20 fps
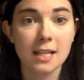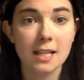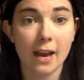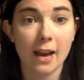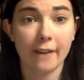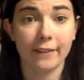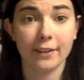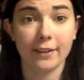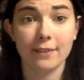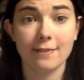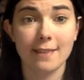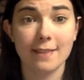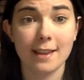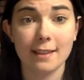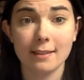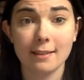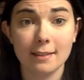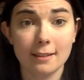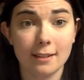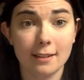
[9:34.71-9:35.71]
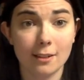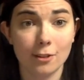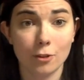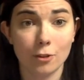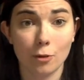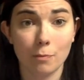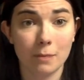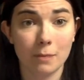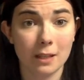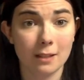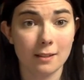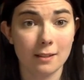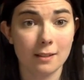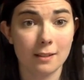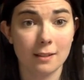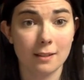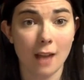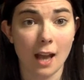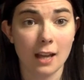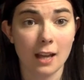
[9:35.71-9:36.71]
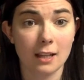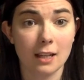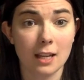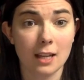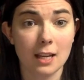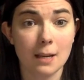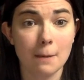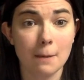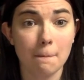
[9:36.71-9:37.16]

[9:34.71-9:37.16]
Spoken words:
And in this dystopian society,